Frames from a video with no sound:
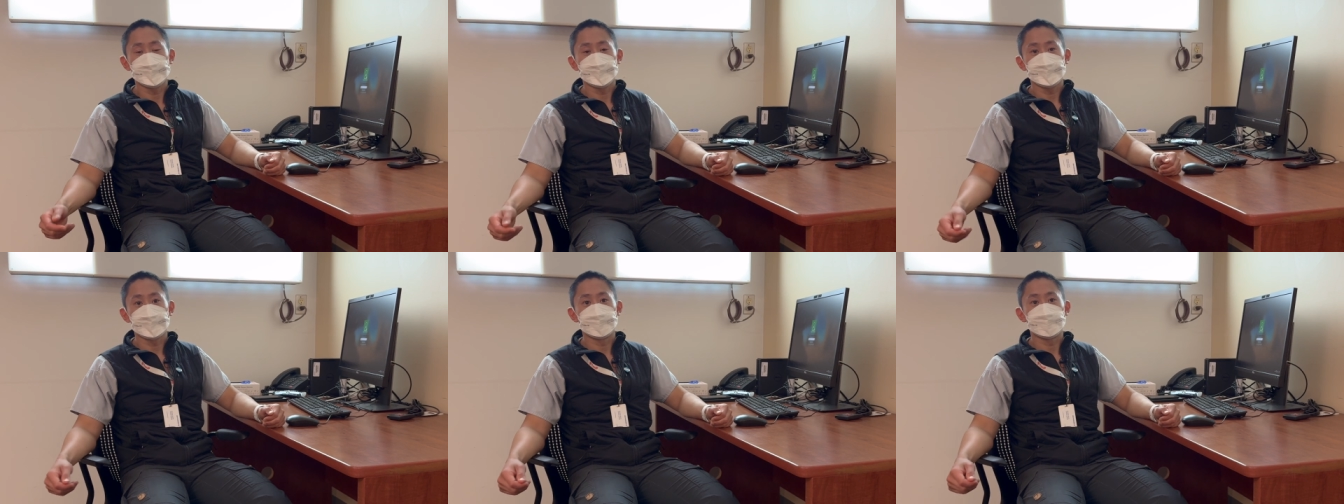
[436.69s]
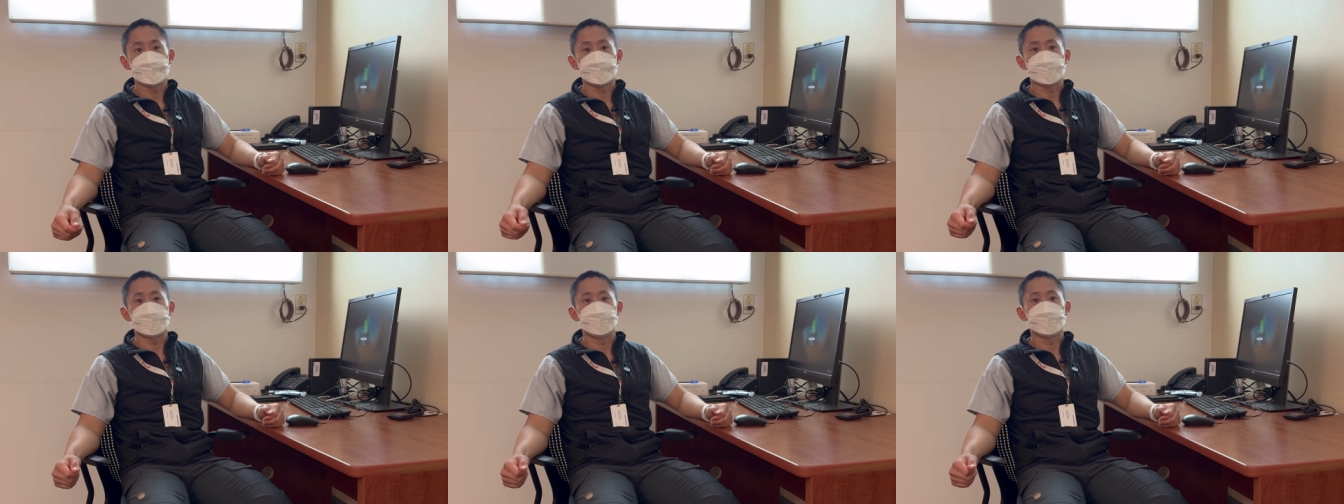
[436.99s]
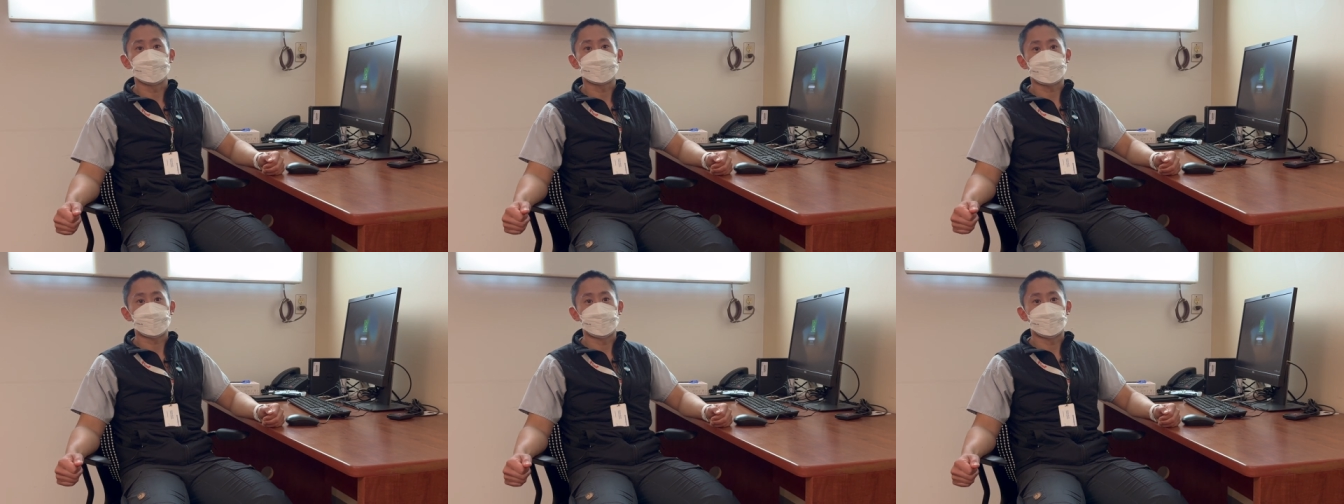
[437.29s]
you can
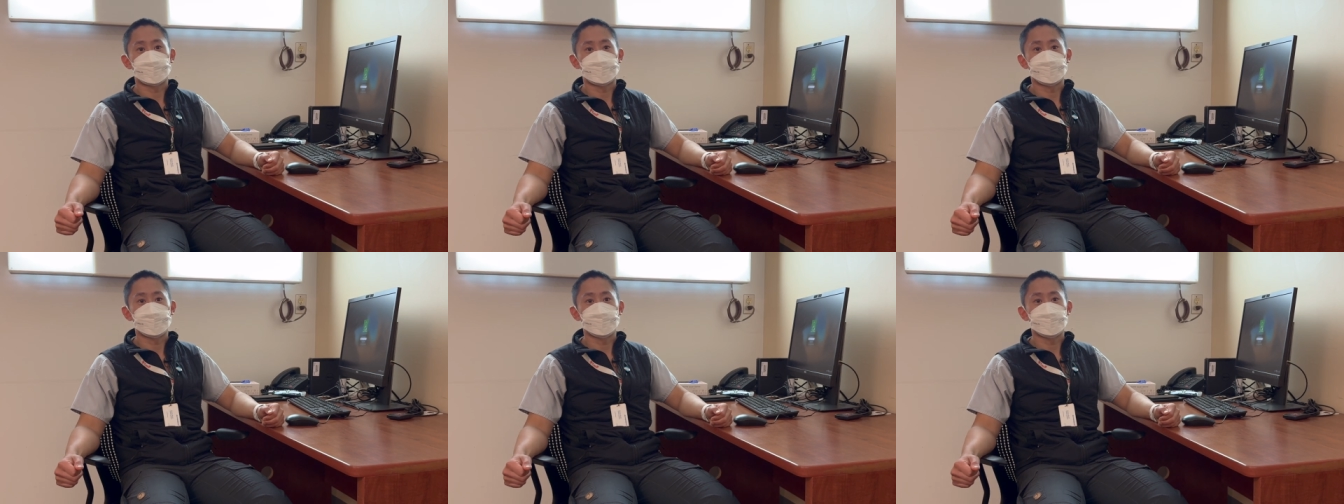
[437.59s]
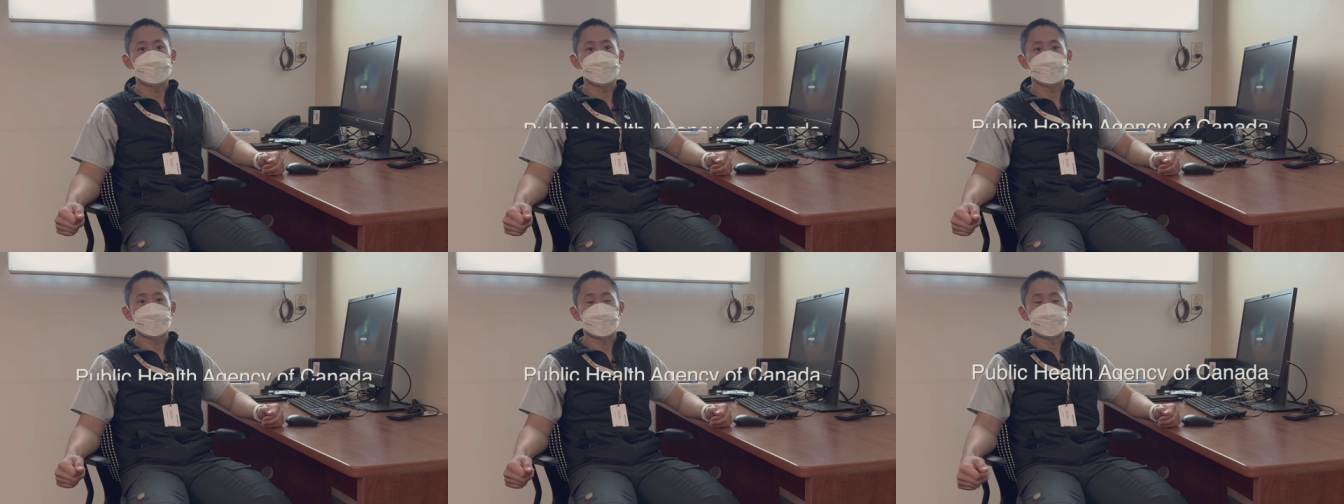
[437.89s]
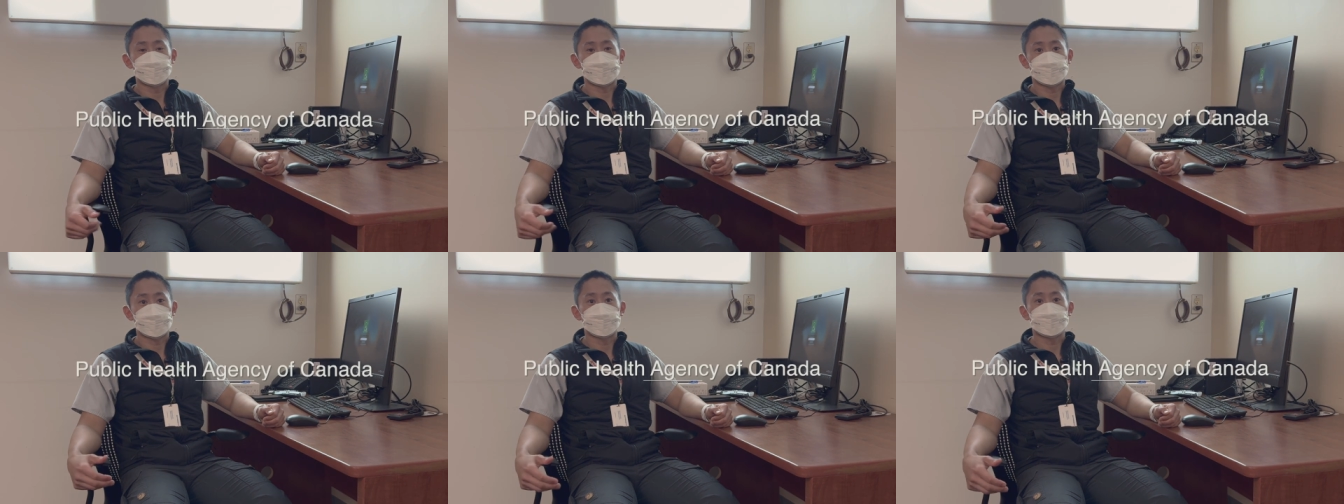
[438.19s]
look at the
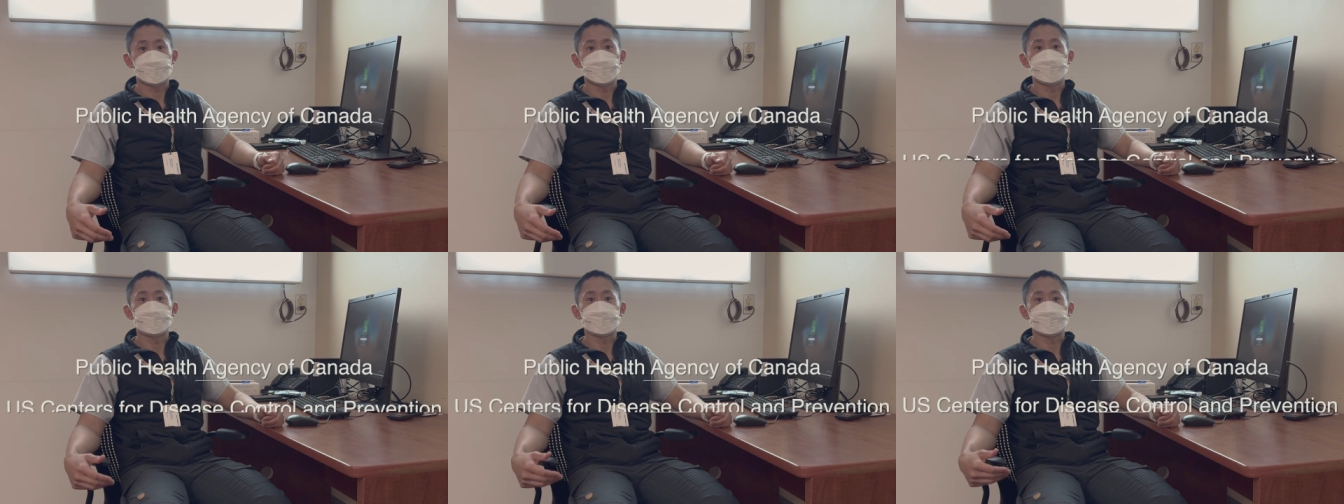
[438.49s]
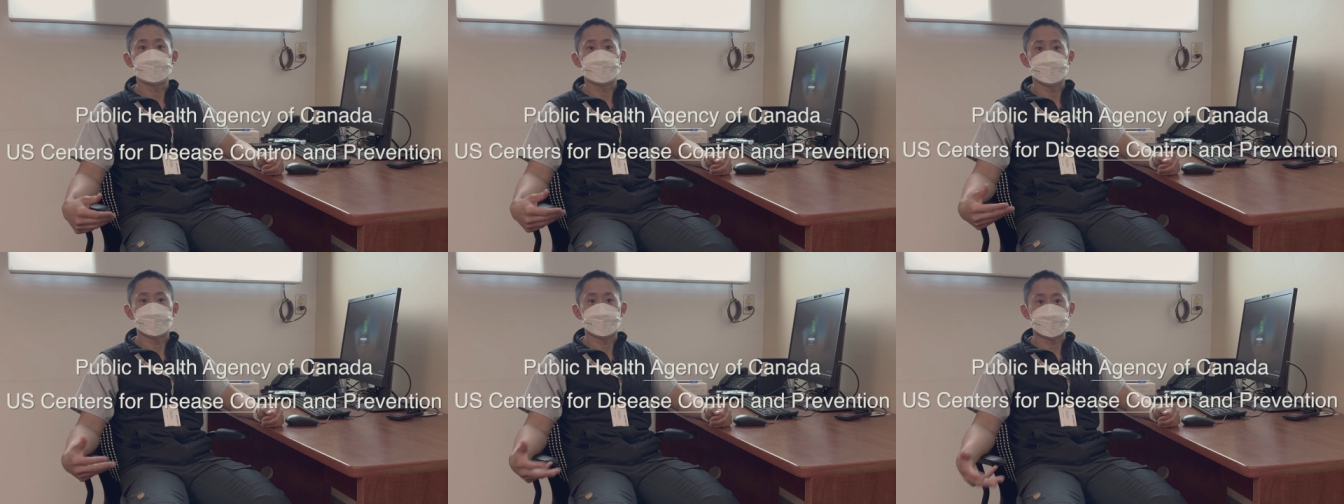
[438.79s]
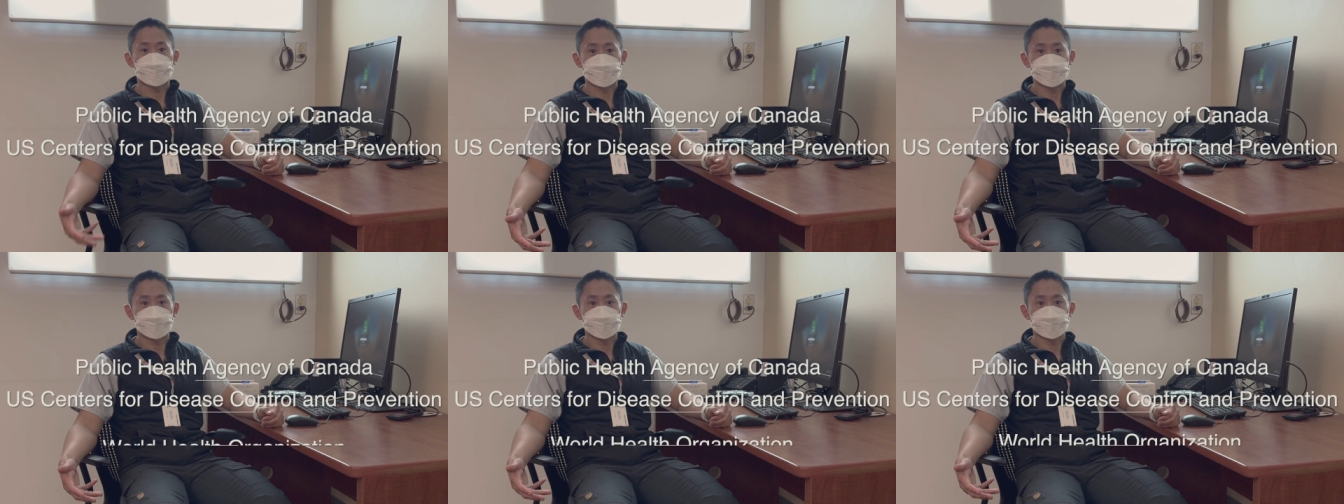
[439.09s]
Public Health Agency of
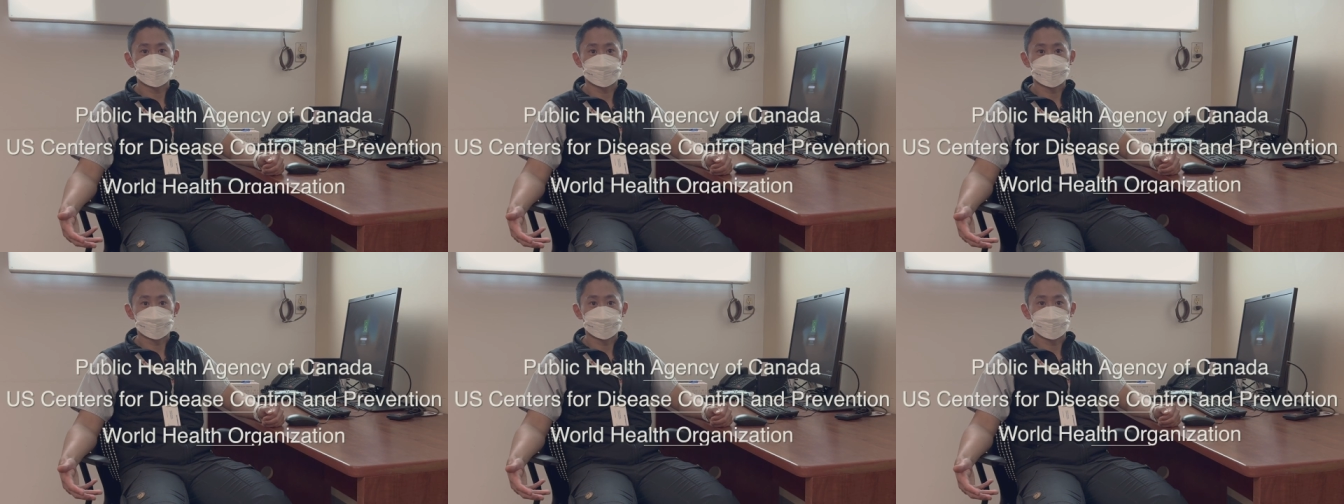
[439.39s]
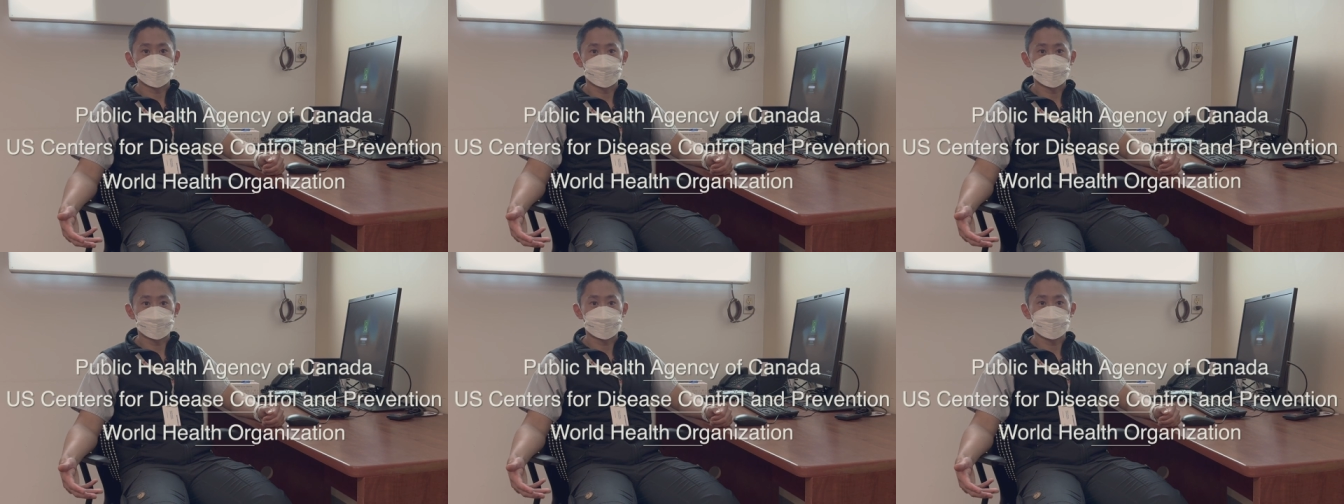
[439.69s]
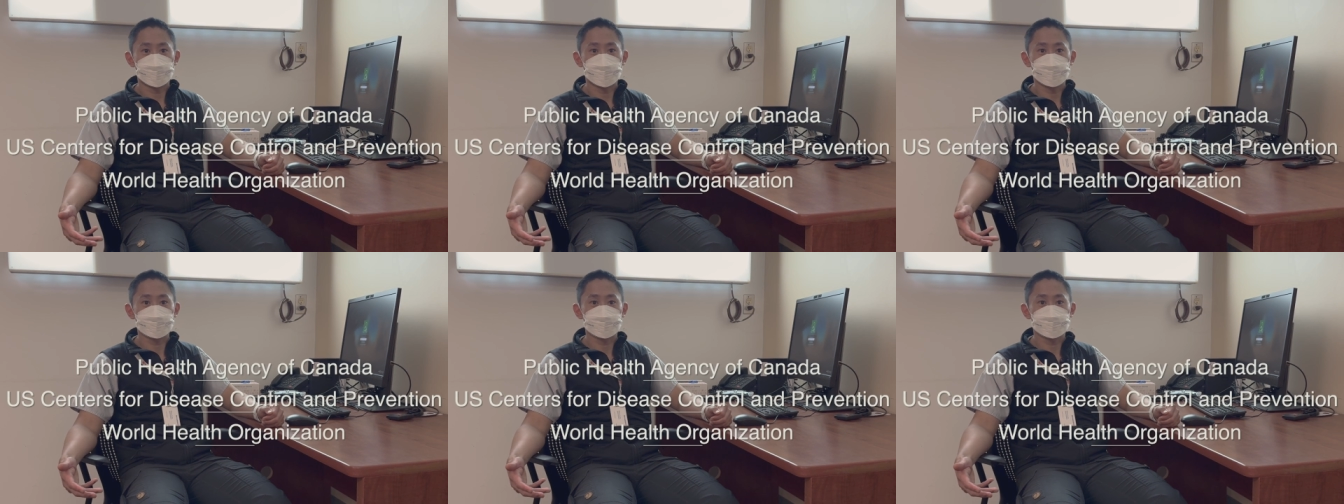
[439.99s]
Canada for more
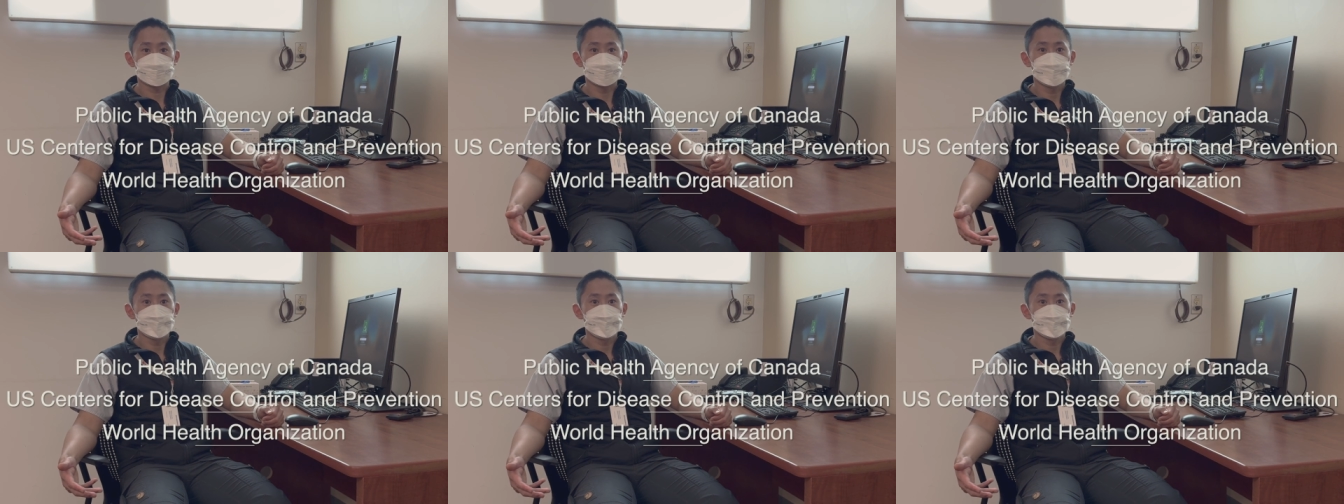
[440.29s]
information.